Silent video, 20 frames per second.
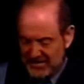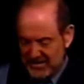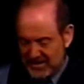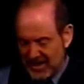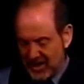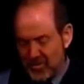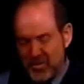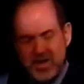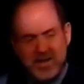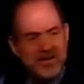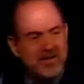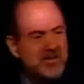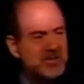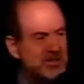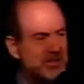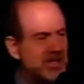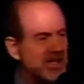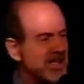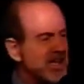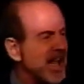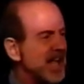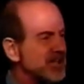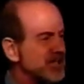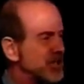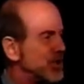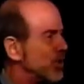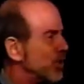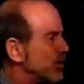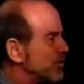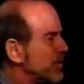I mean, Sid has
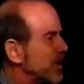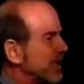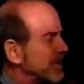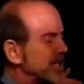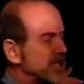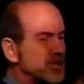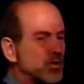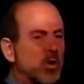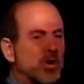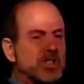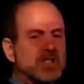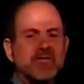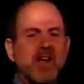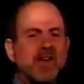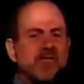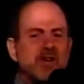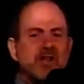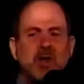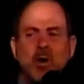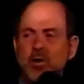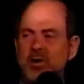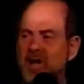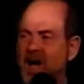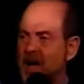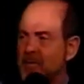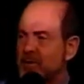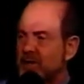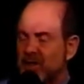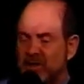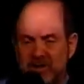cured me at least once of every known
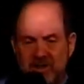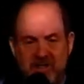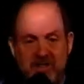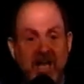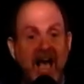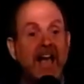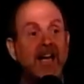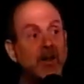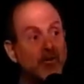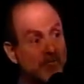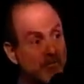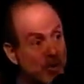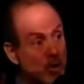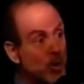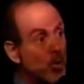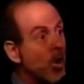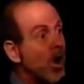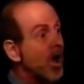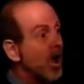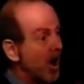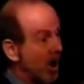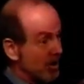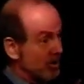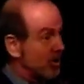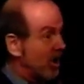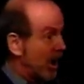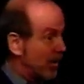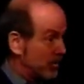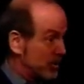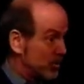common illness and a few
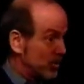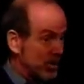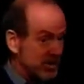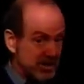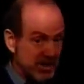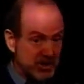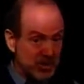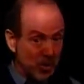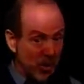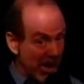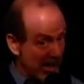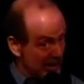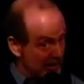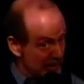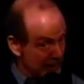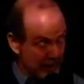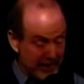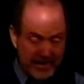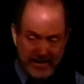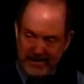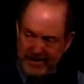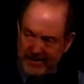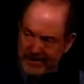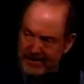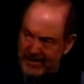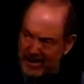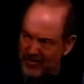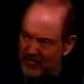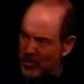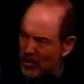uncommon ones as well.
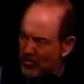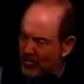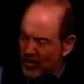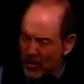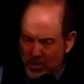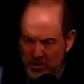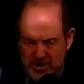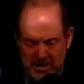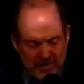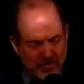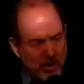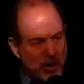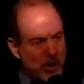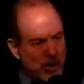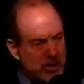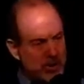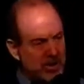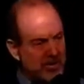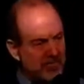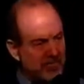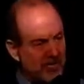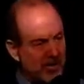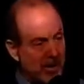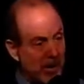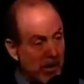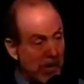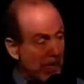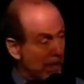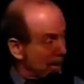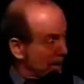Have you folks ever heard of
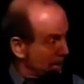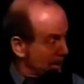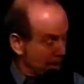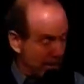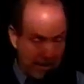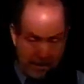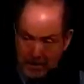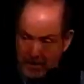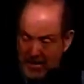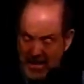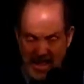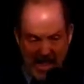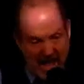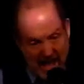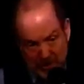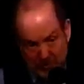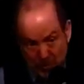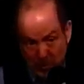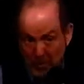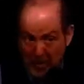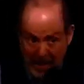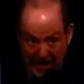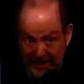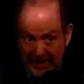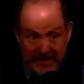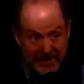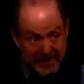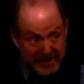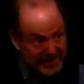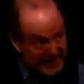uh,
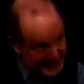acromegaly?